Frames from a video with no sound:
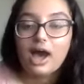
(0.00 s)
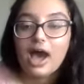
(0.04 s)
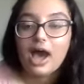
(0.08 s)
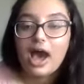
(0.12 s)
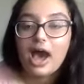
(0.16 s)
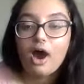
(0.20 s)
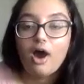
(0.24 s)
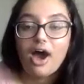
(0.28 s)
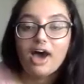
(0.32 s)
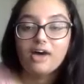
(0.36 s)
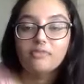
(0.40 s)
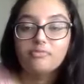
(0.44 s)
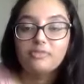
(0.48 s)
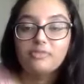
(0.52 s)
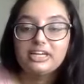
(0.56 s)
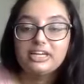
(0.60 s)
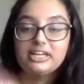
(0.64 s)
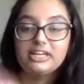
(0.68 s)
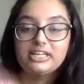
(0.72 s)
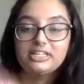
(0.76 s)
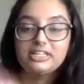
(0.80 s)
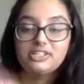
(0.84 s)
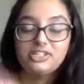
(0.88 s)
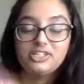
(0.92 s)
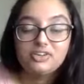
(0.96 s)
I'll have my
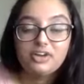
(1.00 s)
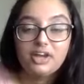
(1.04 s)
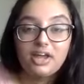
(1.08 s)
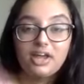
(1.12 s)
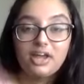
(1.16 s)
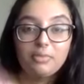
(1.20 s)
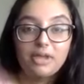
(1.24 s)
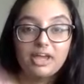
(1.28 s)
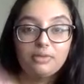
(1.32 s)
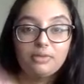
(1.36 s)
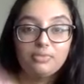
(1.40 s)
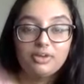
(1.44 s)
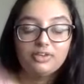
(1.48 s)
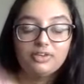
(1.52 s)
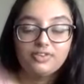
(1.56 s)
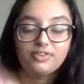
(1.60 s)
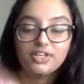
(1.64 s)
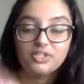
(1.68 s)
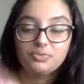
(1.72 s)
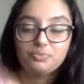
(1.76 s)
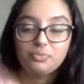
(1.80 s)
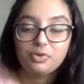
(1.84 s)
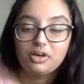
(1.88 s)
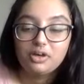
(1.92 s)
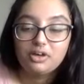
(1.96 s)
Instagram and my
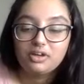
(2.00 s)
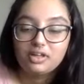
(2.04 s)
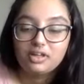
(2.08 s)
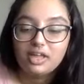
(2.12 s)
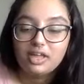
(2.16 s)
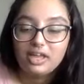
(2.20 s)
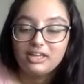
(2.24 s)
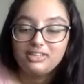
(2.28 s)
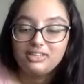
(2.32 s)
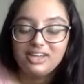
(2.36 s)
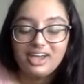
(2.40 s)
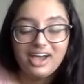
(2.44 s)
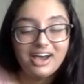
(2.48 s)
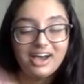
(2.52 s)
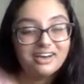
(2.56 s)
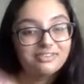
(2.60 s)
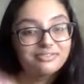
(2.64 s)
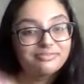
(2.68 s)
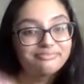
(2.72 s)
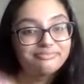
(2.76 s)
Facebook. And yeah.